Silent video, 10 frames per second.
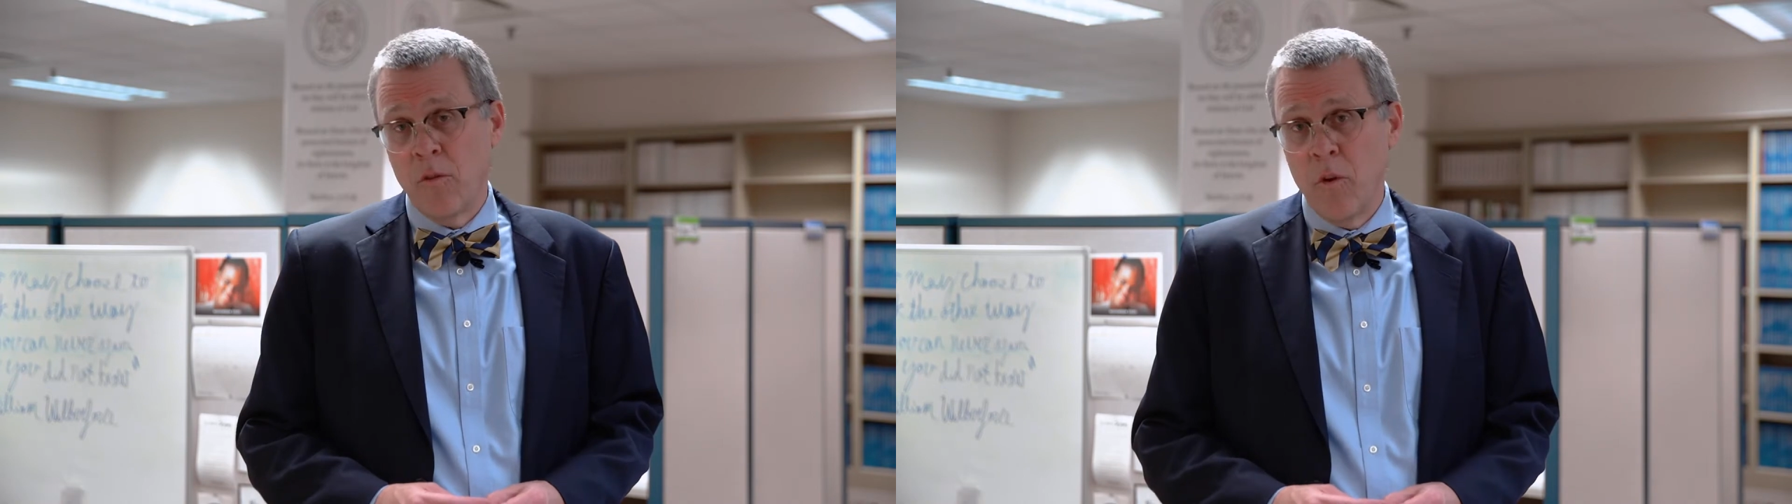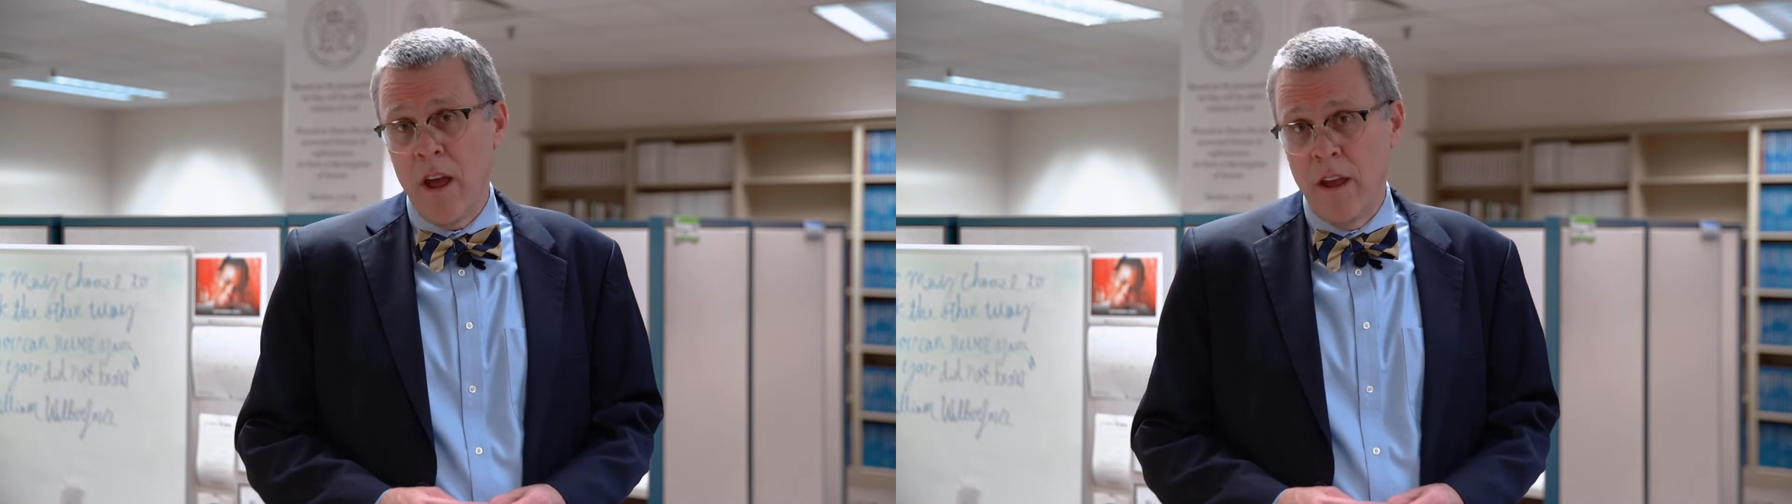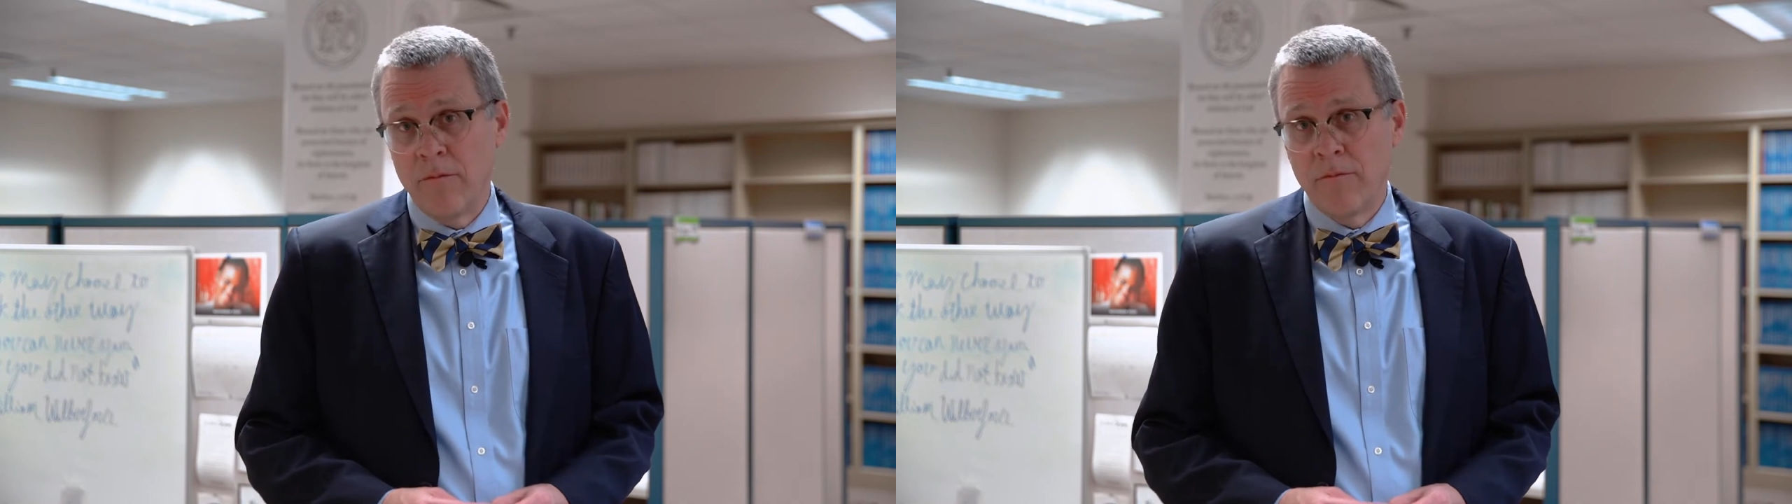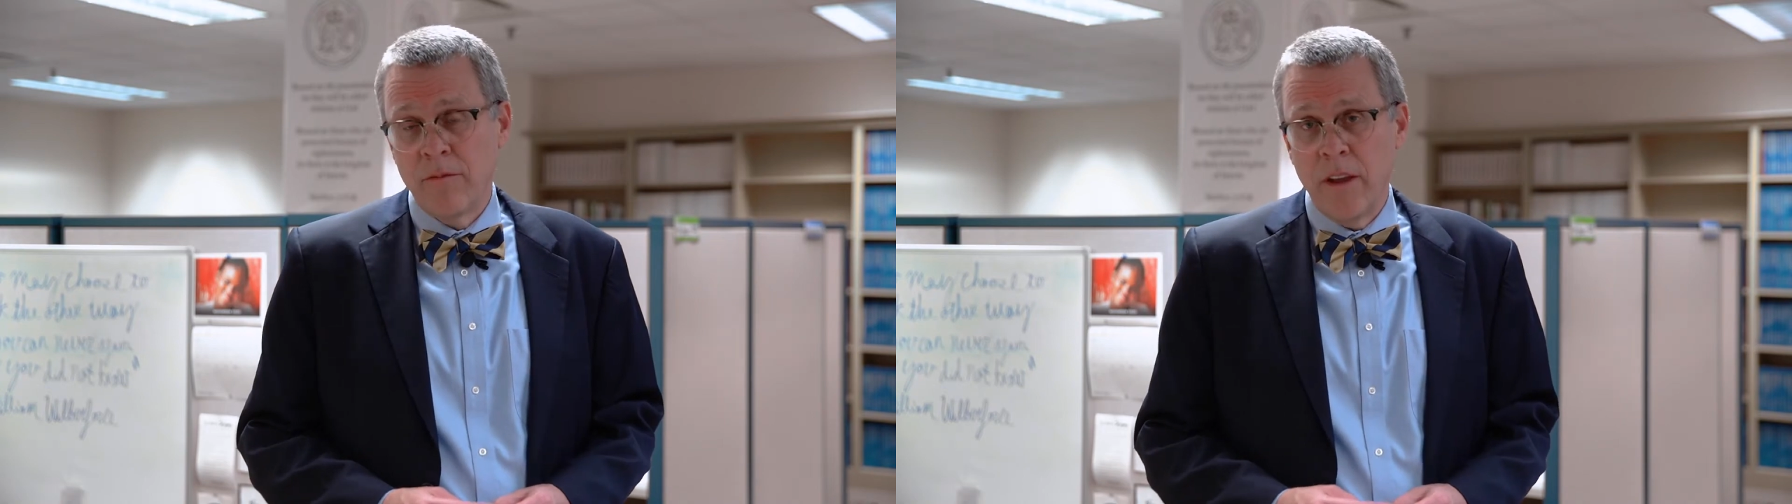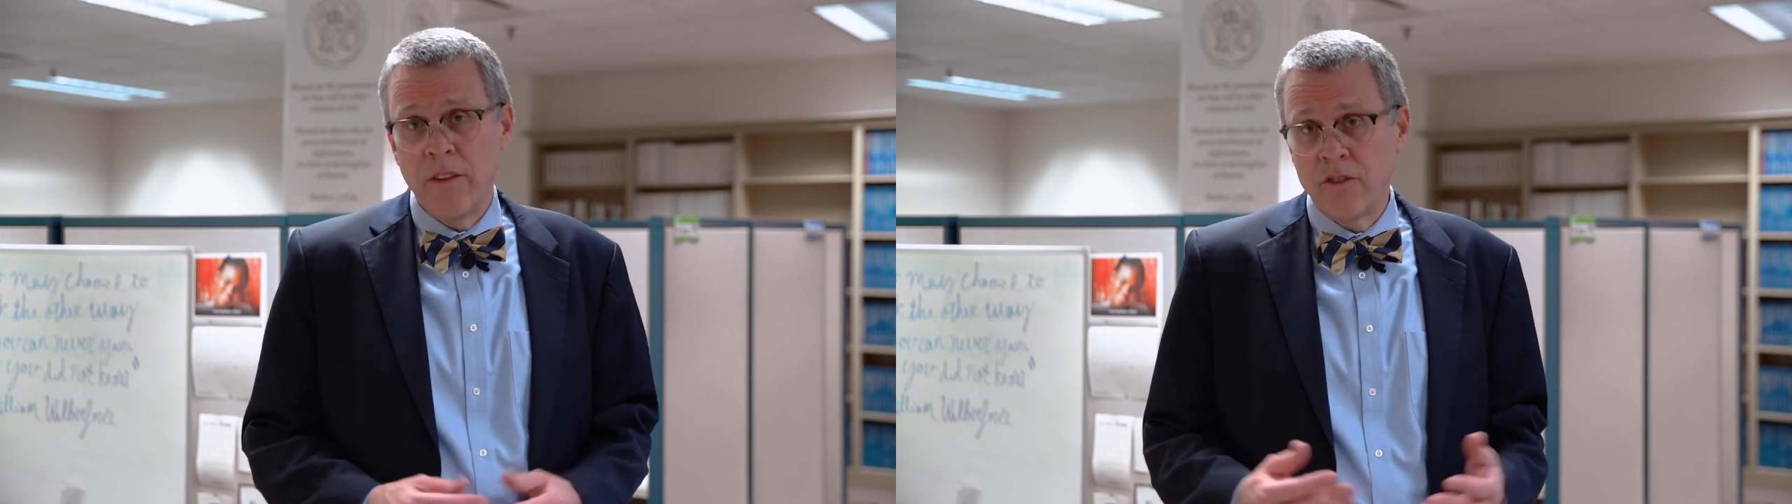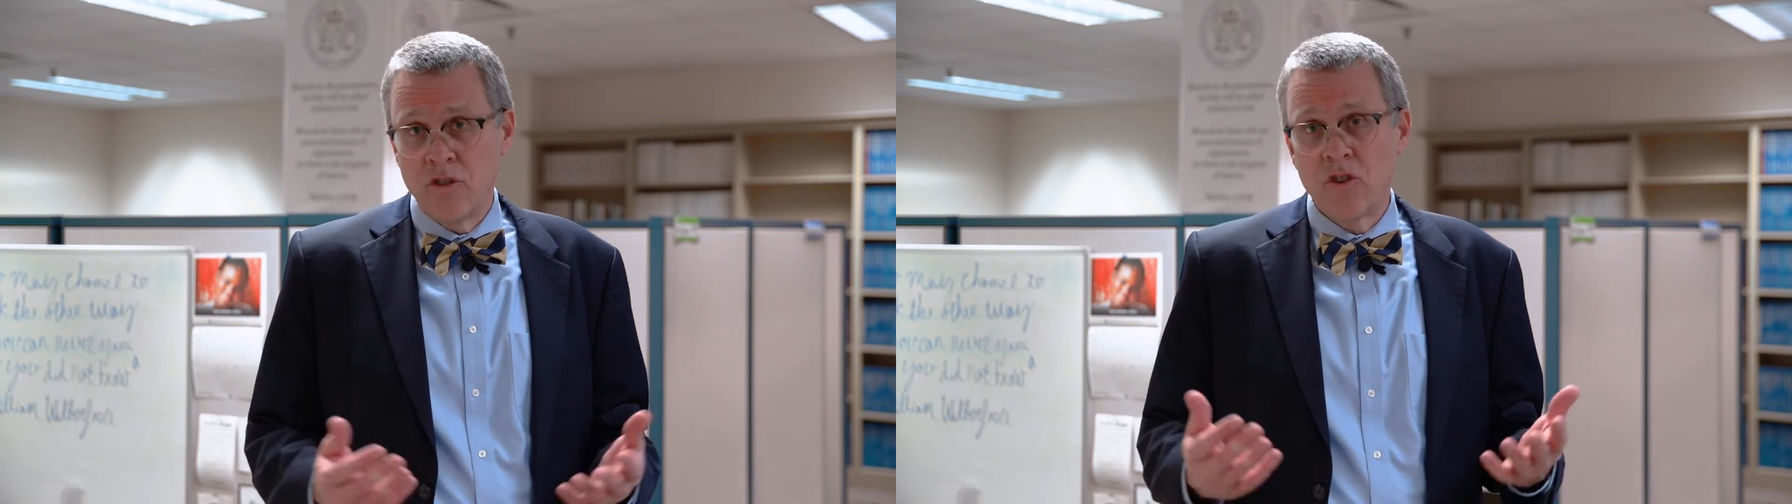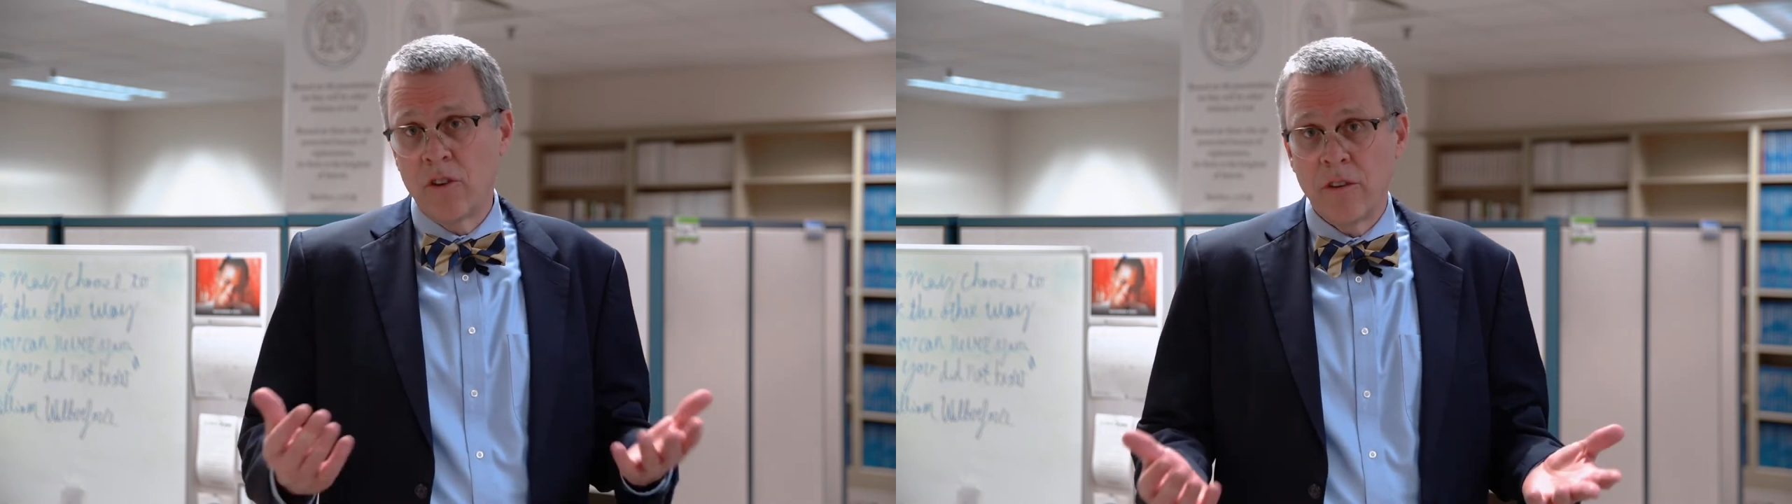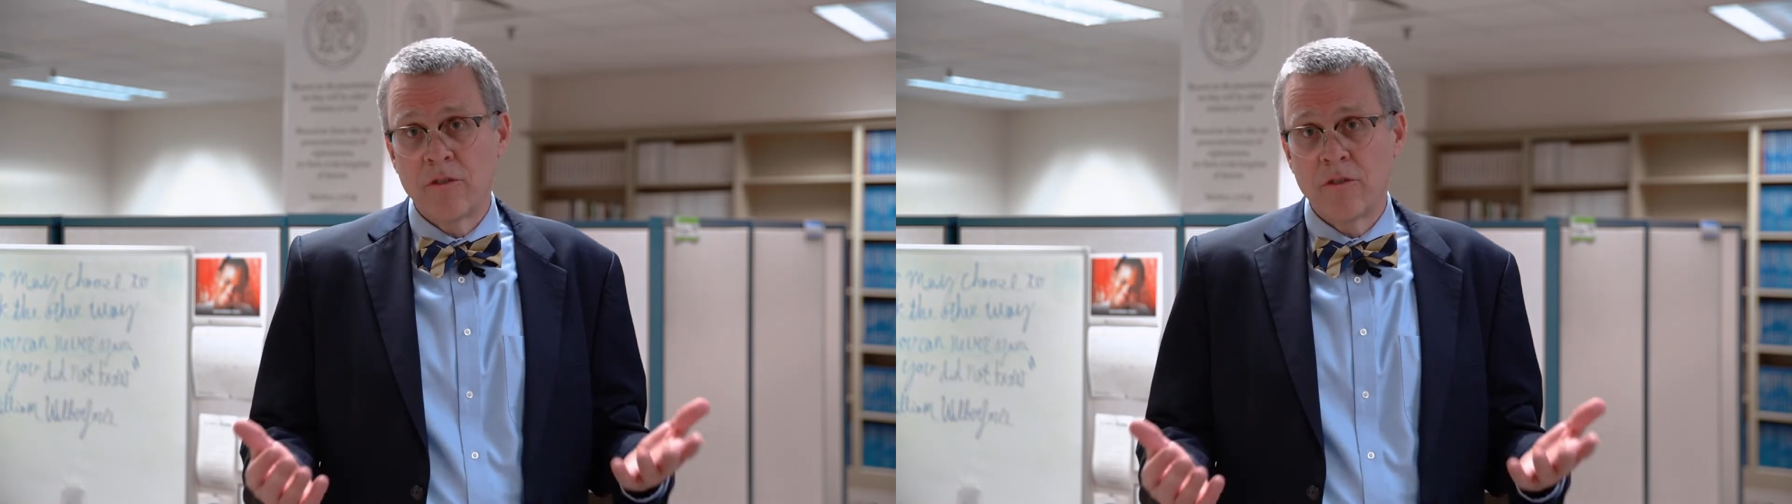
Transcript: way. And this journal